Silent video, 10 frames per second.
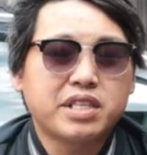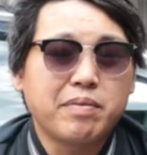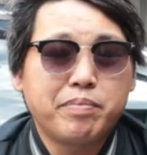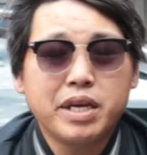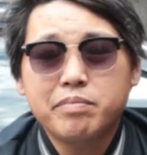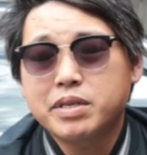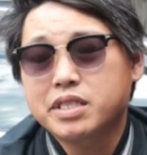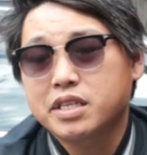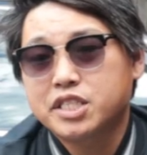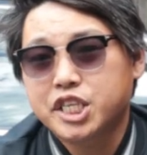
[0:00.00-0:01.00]
is a big
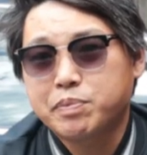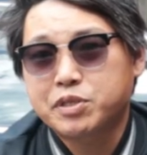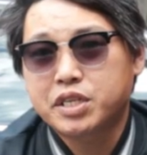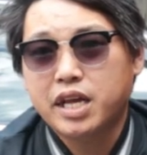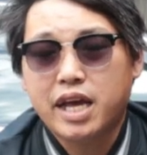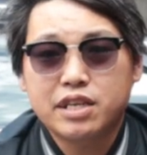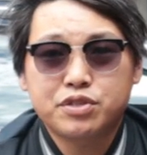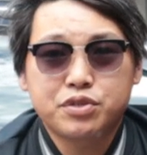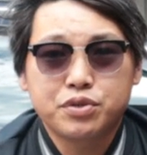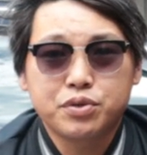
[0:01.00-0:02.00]
misconception
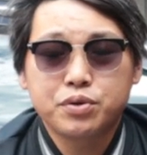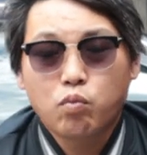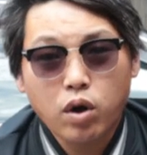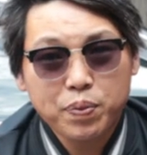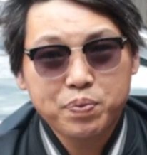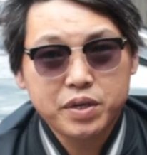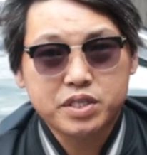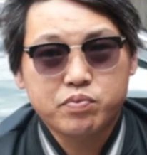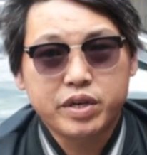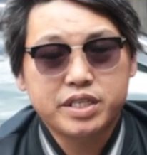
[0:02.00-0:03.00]
as to what
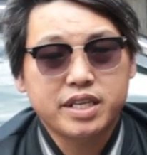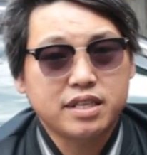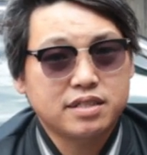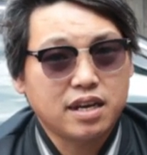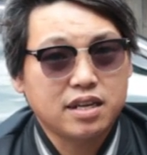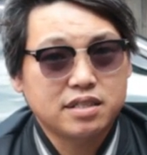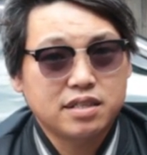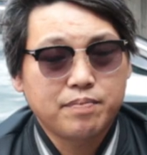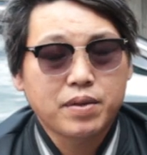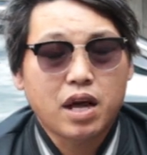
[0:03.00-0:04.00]
this reset
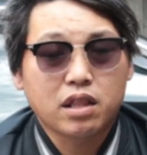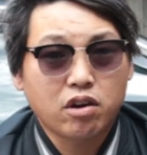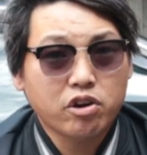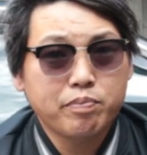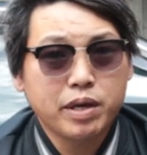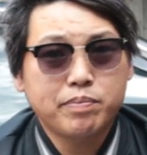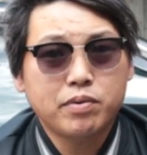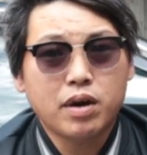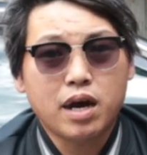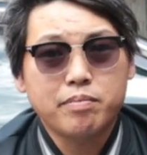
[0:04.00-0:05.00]
does. A lot of
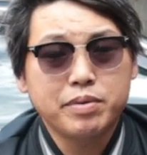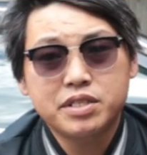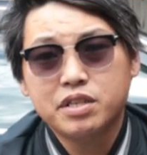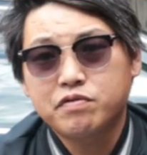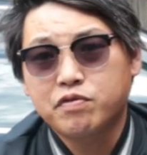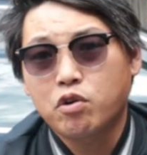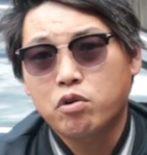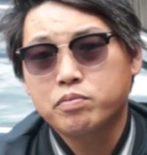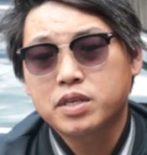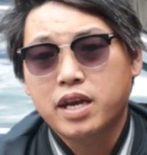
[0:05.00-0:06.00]
people are
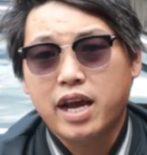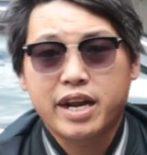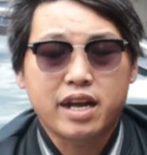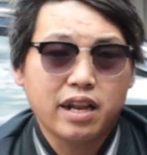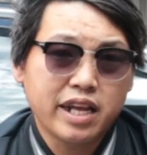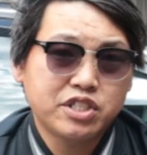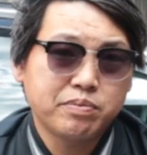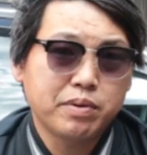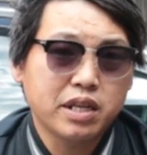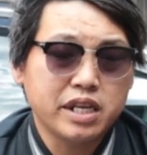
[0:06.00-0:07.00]
misinformed and are led
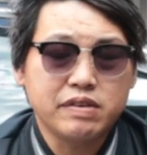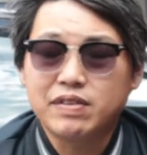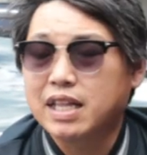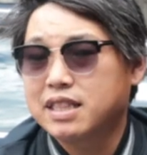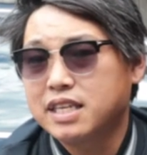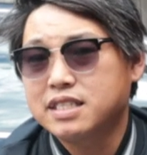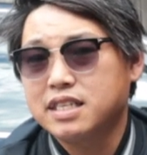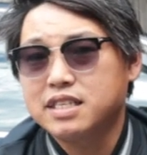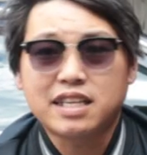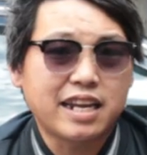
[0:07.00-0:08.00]
to believe that
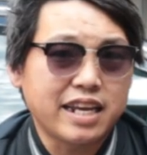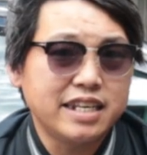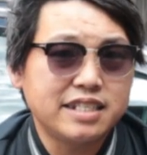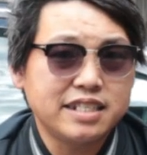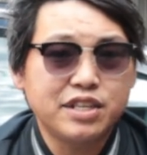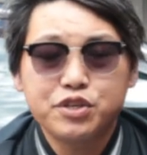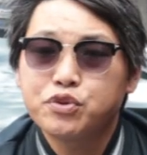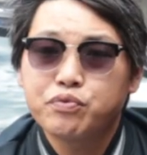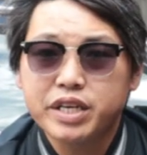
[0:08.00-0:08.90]
this is an ECU